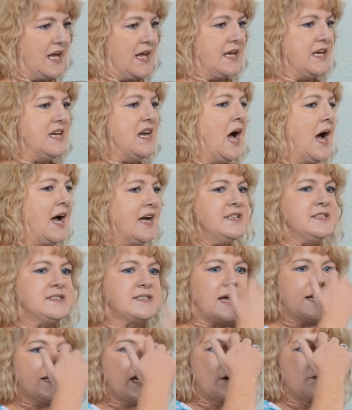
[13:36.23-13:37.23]
in
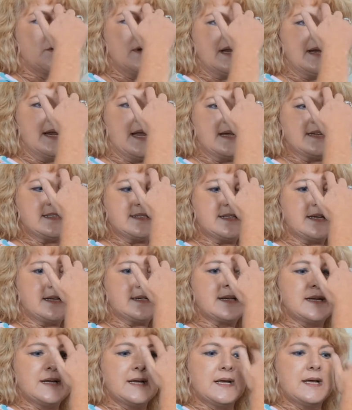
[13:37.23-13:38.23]
hindsight, I realized that